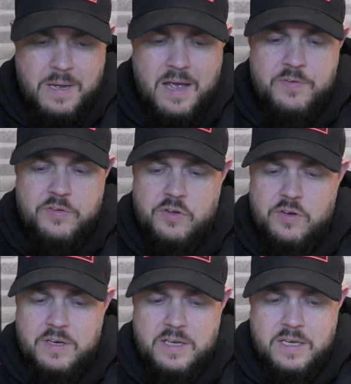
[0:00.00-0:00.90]

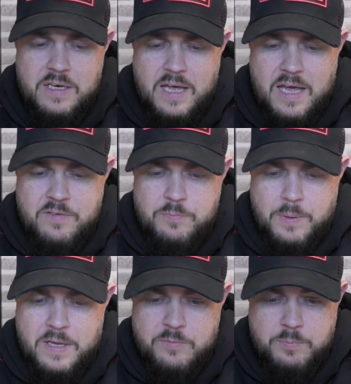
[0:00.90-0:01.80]
Everton in 8th
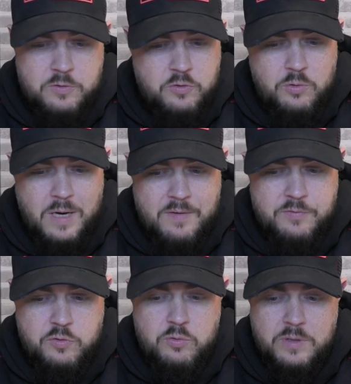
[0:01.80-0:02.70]
place but do
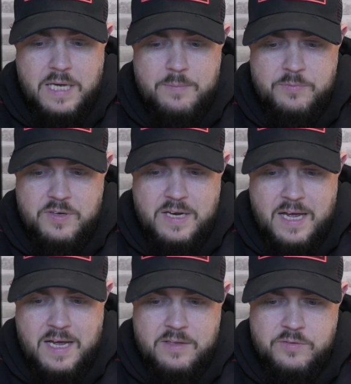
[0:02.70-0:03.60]
have 2 games in
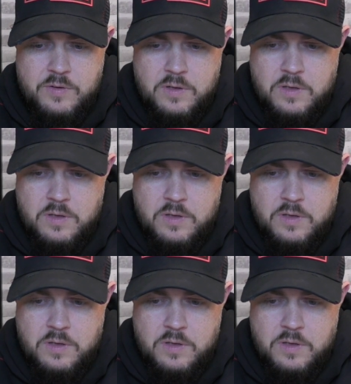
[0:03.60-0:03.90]
hand